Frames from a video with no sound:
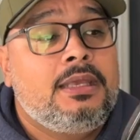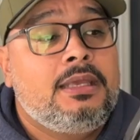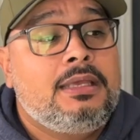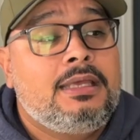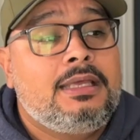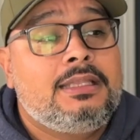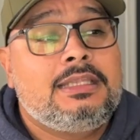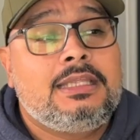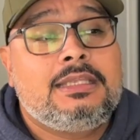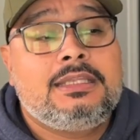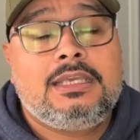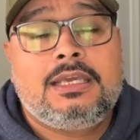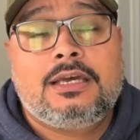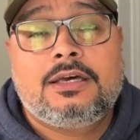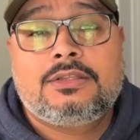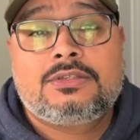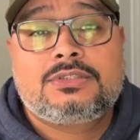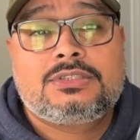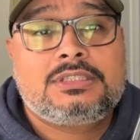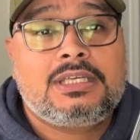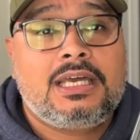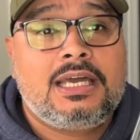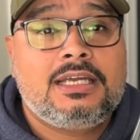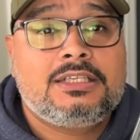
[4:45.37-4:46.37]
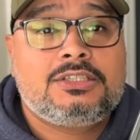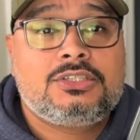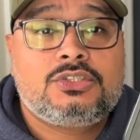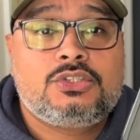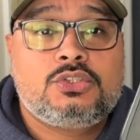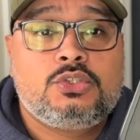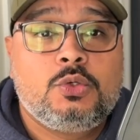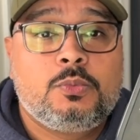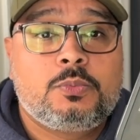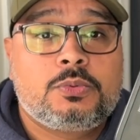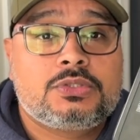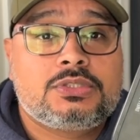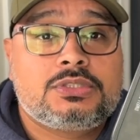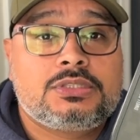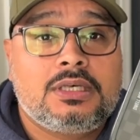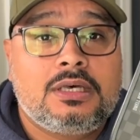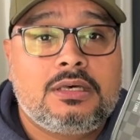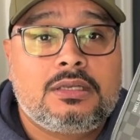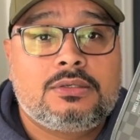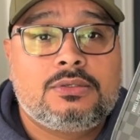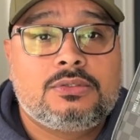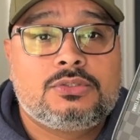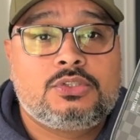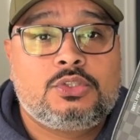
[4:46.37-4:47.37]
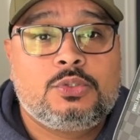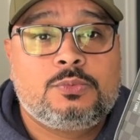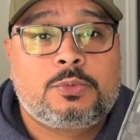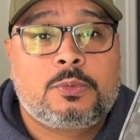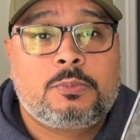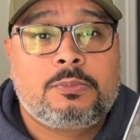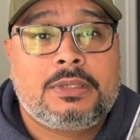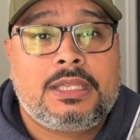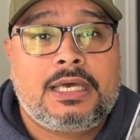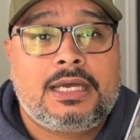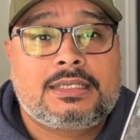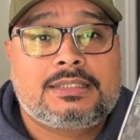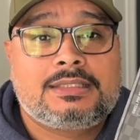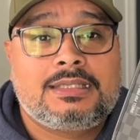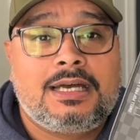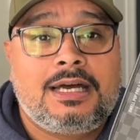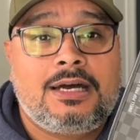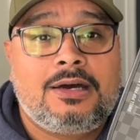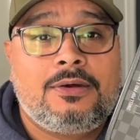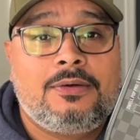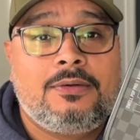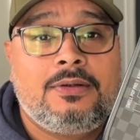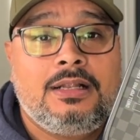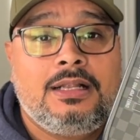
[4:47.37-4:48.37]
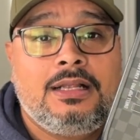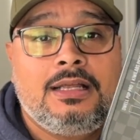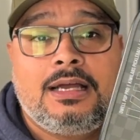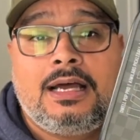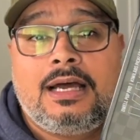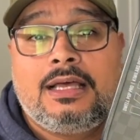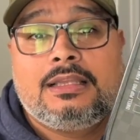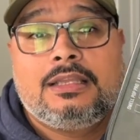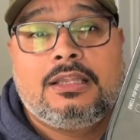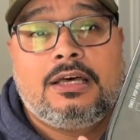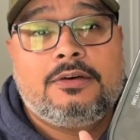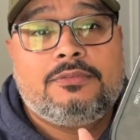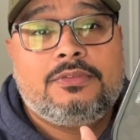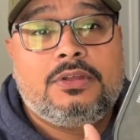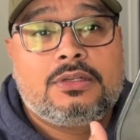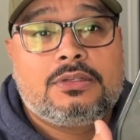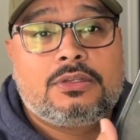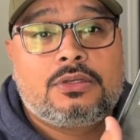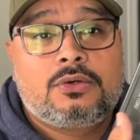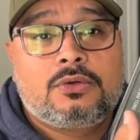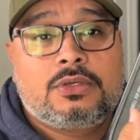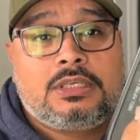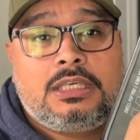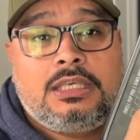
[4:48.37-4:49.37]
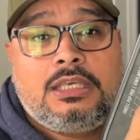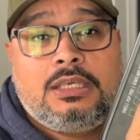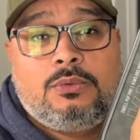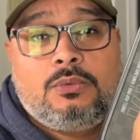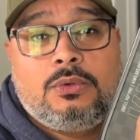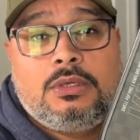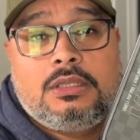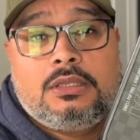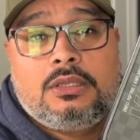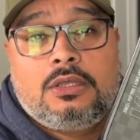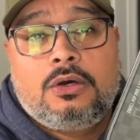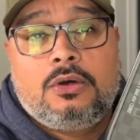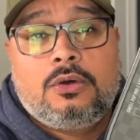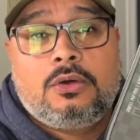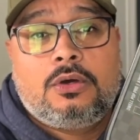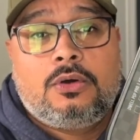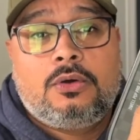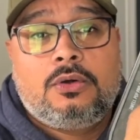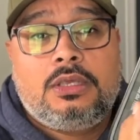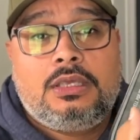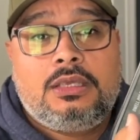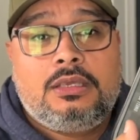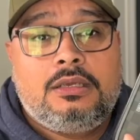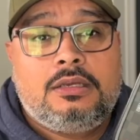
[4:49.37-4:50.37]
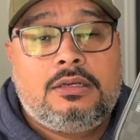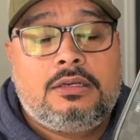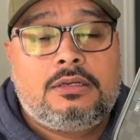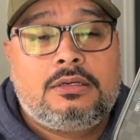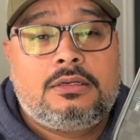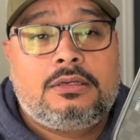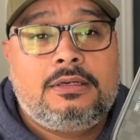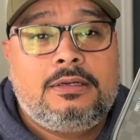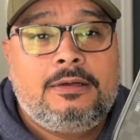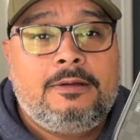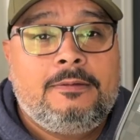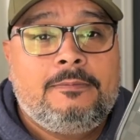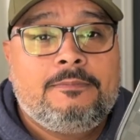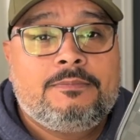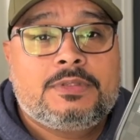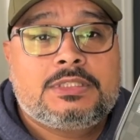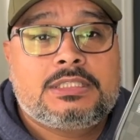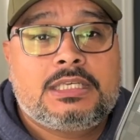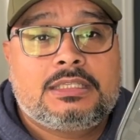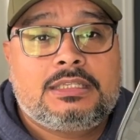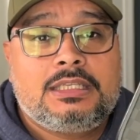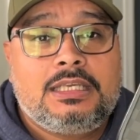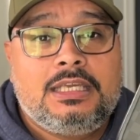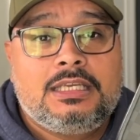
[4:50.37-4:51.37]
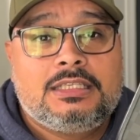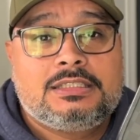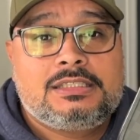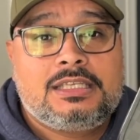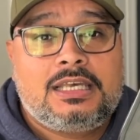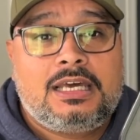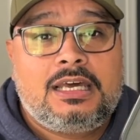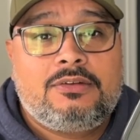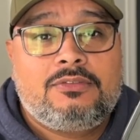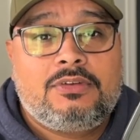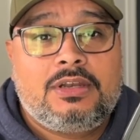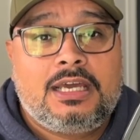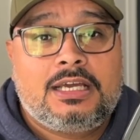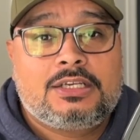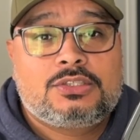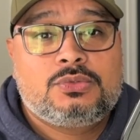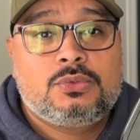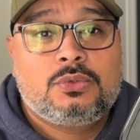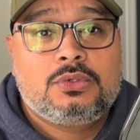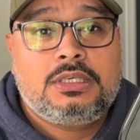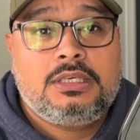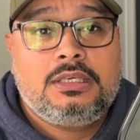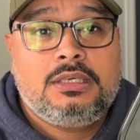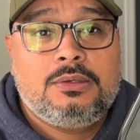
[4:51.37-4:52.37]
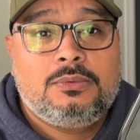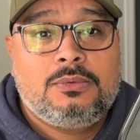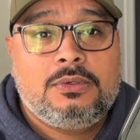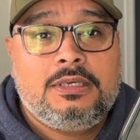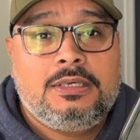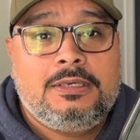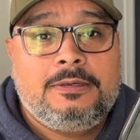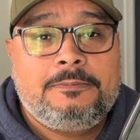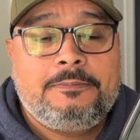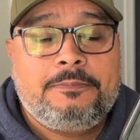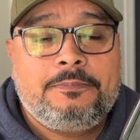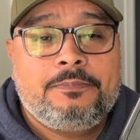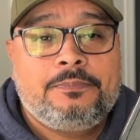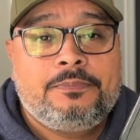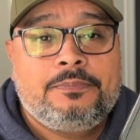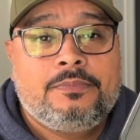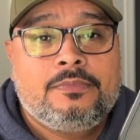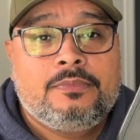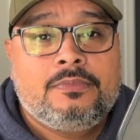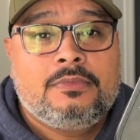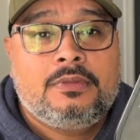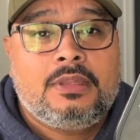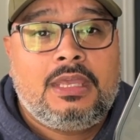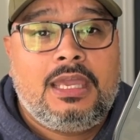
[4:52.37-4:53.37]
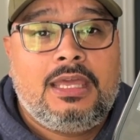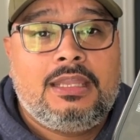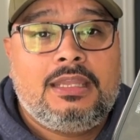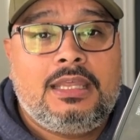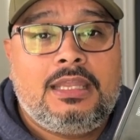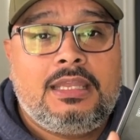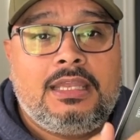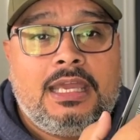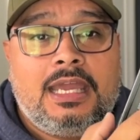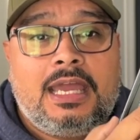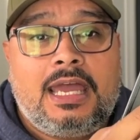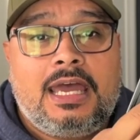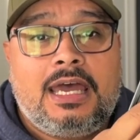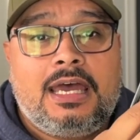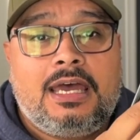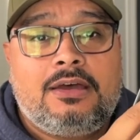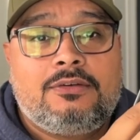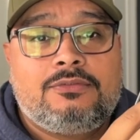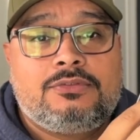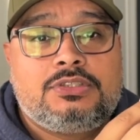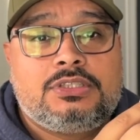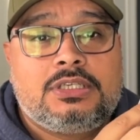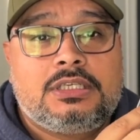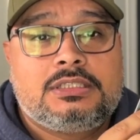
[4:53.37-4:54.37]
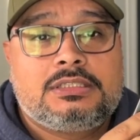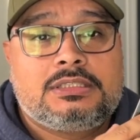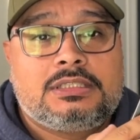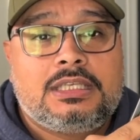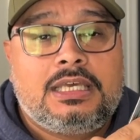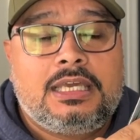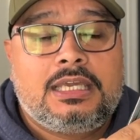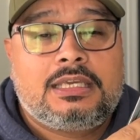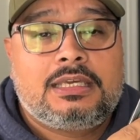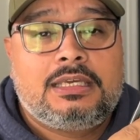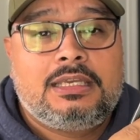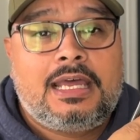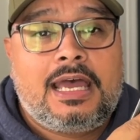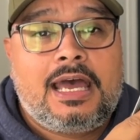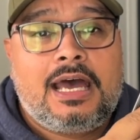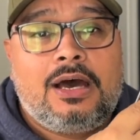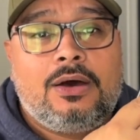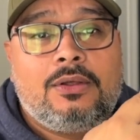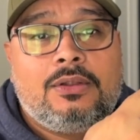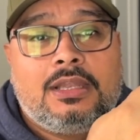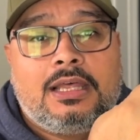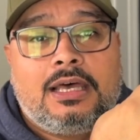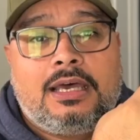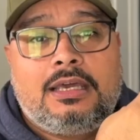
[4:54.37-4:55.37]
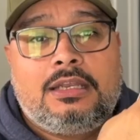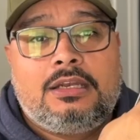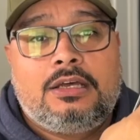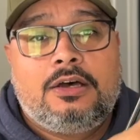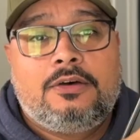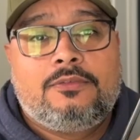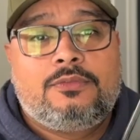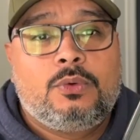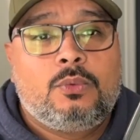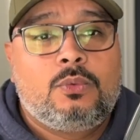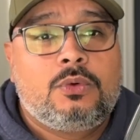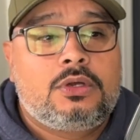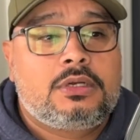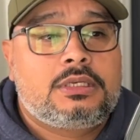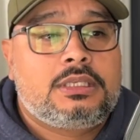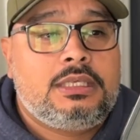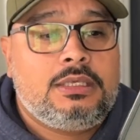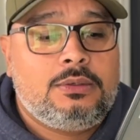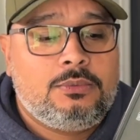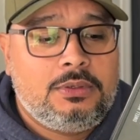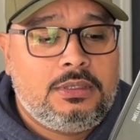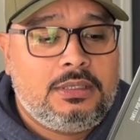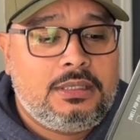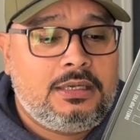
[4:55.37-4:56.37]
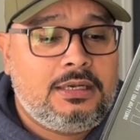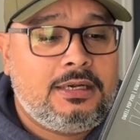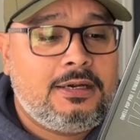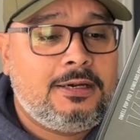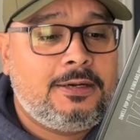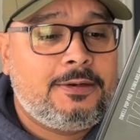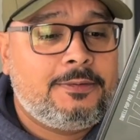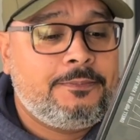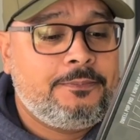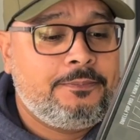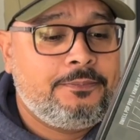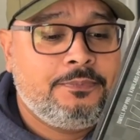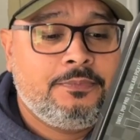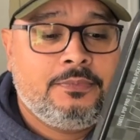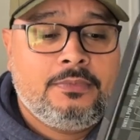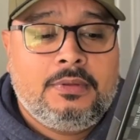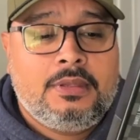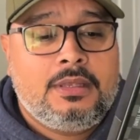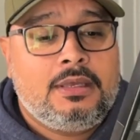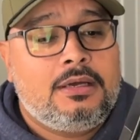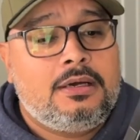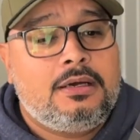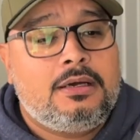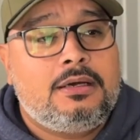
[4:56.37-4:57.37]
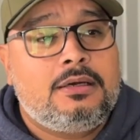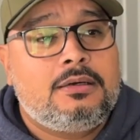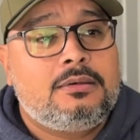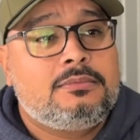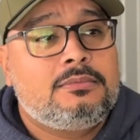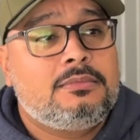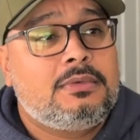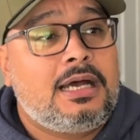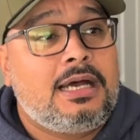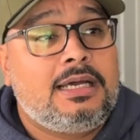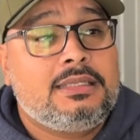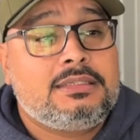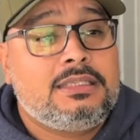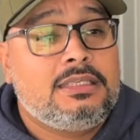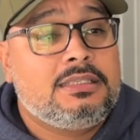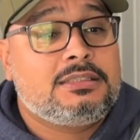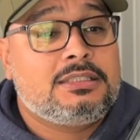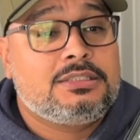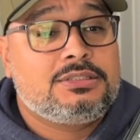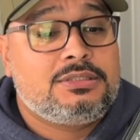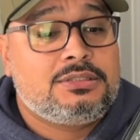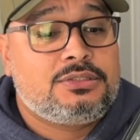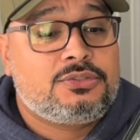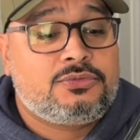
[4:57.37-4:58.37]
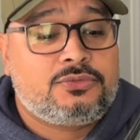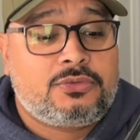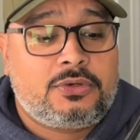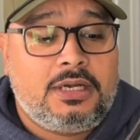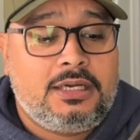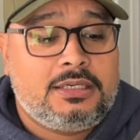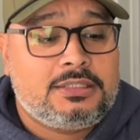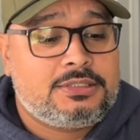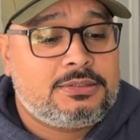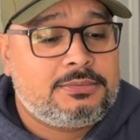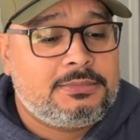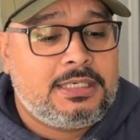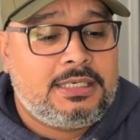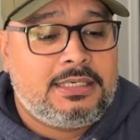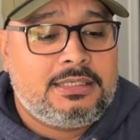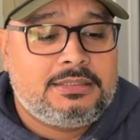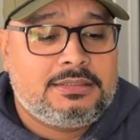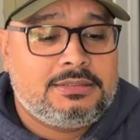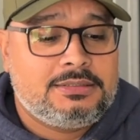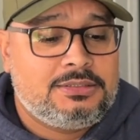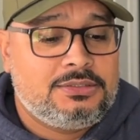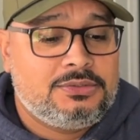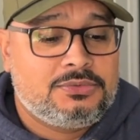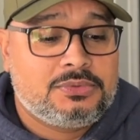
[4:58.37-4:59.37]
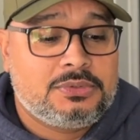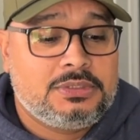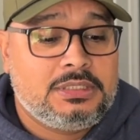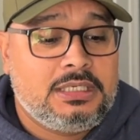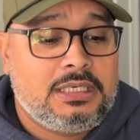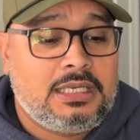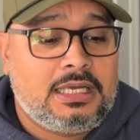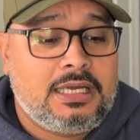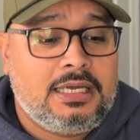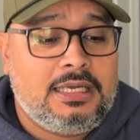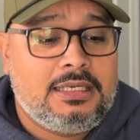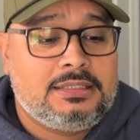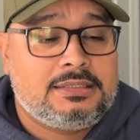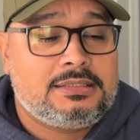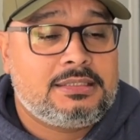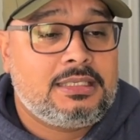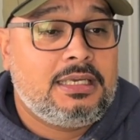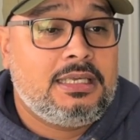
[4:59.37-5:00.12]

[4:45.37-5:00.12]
And then the other side, super subtle, super blacked out. I love their little kiwi logo here. It's like the inside of an actual kiwi. And then they have just like an outline of the word kiwi there. I think this is fresh, man. This is really nice.